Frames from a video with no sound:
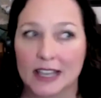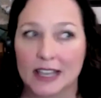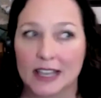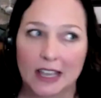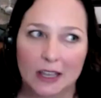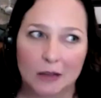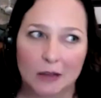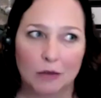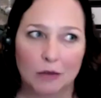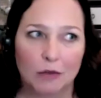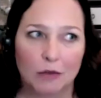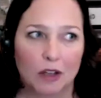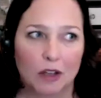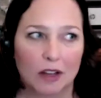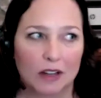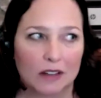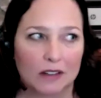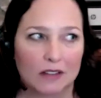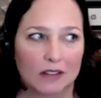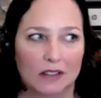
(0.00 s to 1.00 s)
hey, we
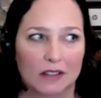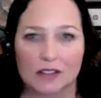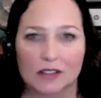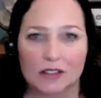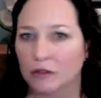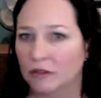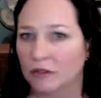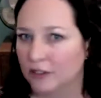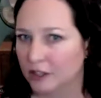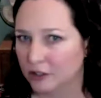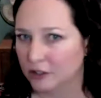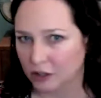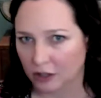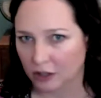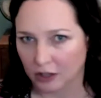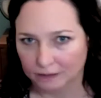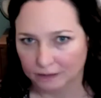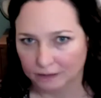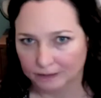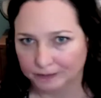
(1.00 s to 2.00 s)
want this new
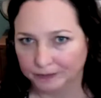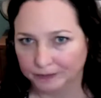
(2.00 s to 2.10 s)
feature,